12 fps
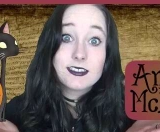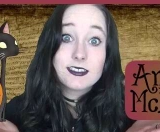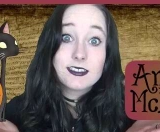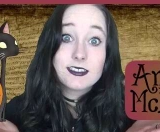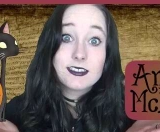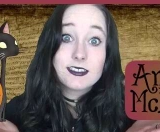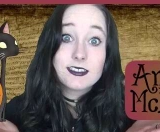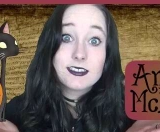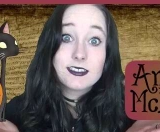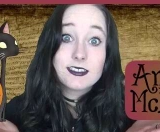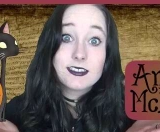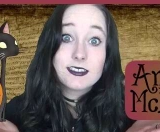
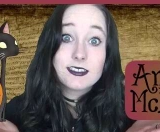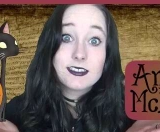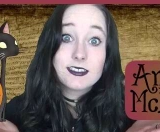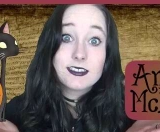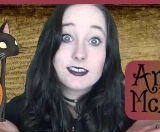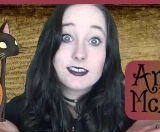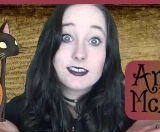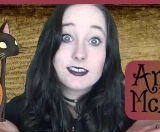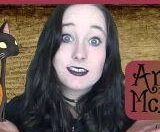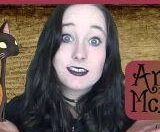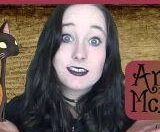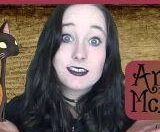
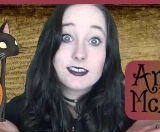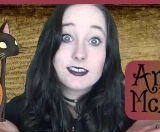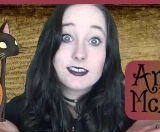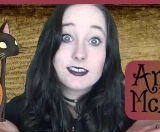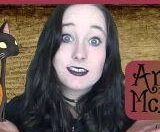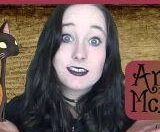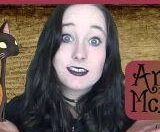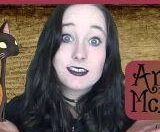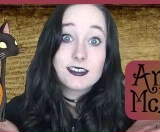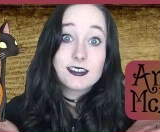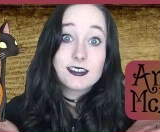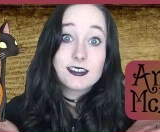
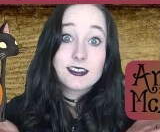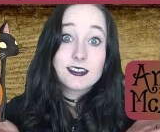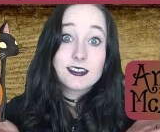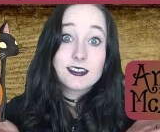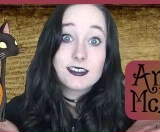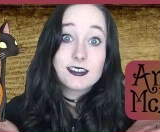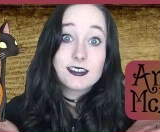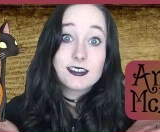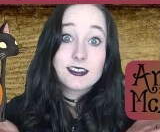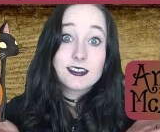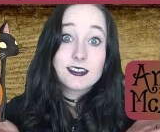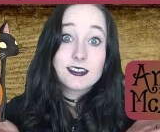
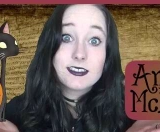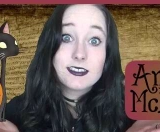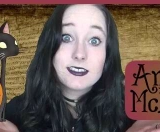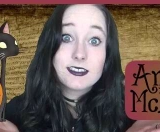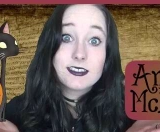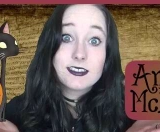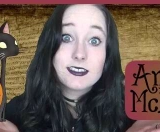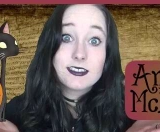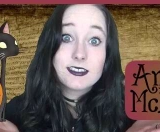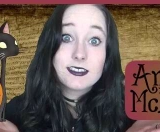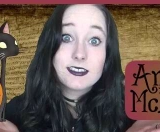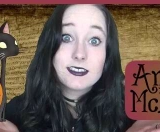
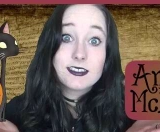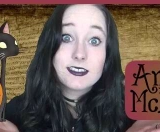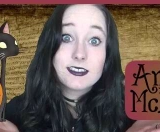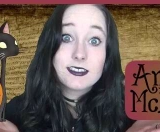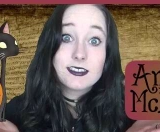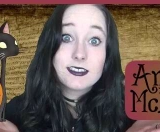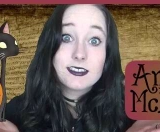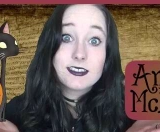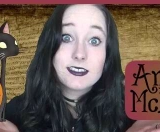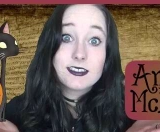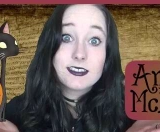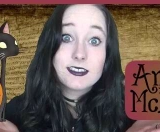
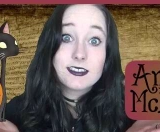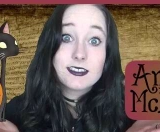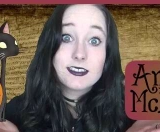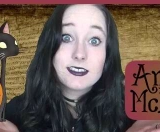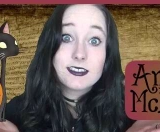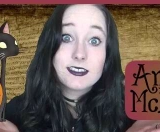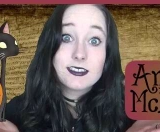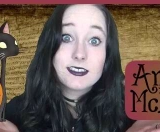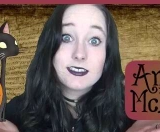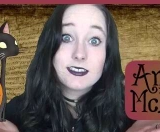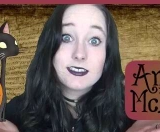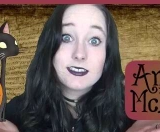
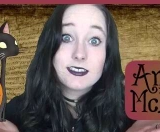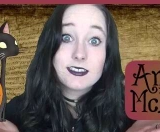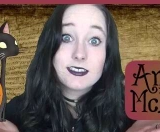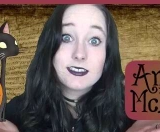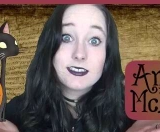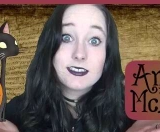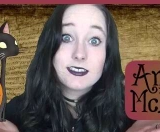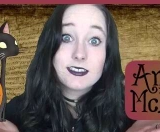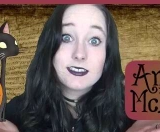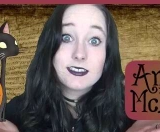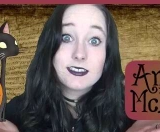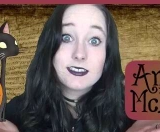[no speech]